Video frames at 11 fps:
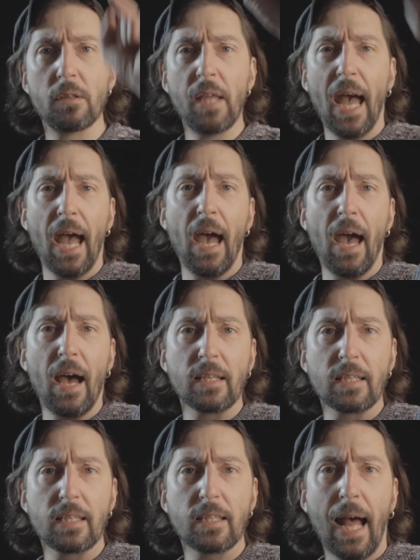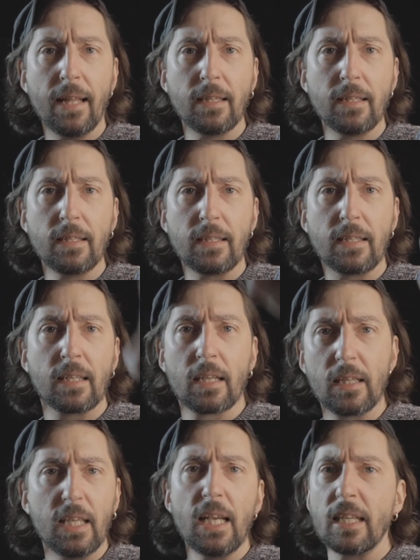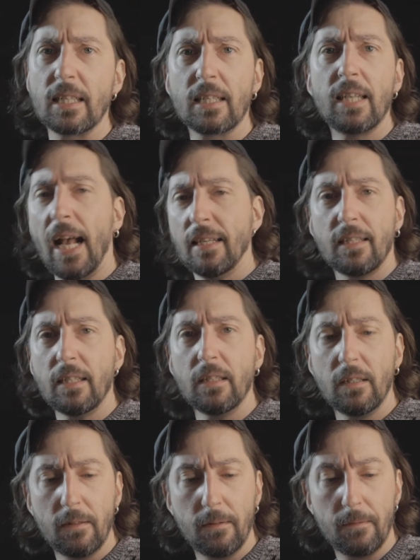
"There stands the assassin."